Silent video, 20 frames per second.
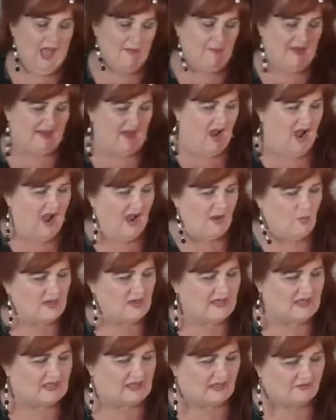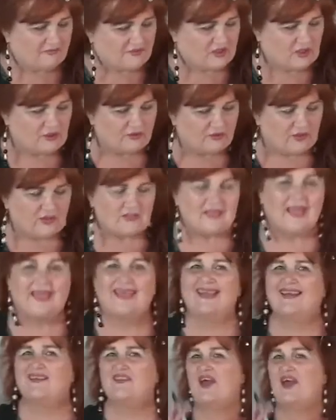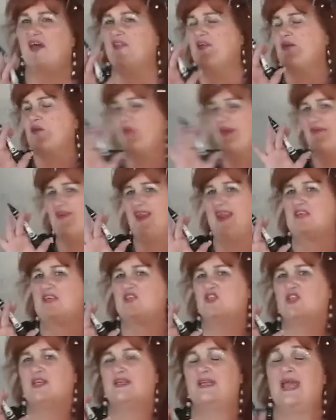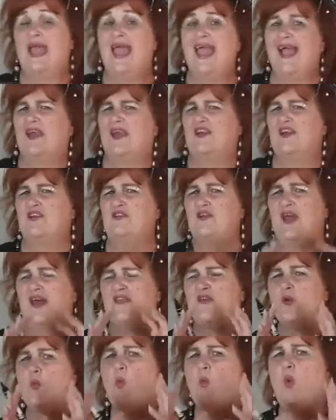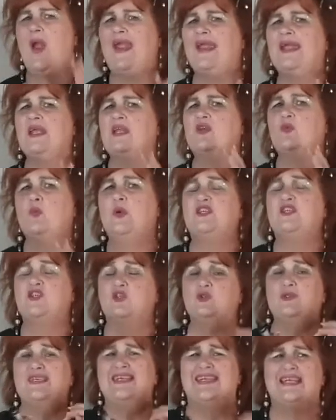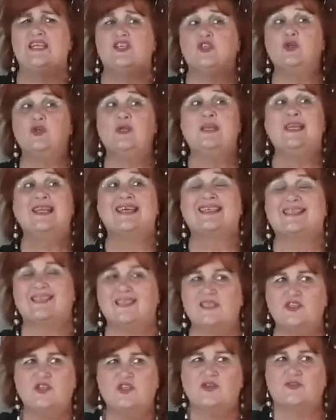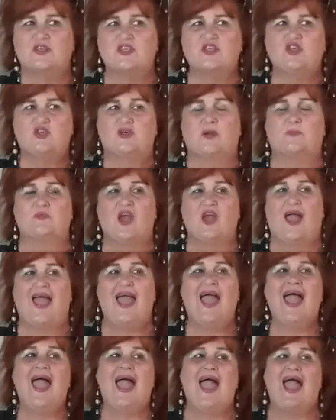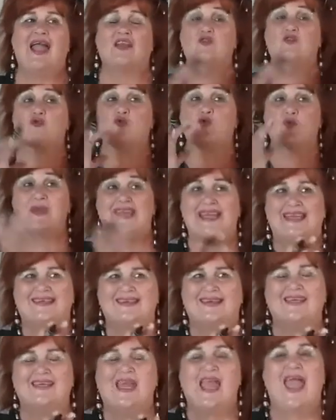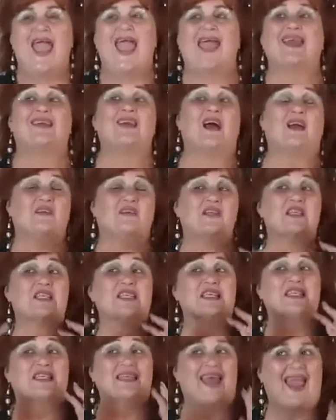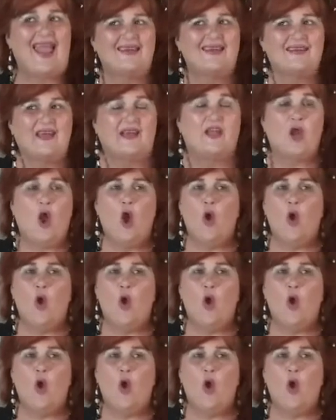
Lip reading: But I want to give to you today another revelation and another way in which you need to listen to the scripture and read it and understand it,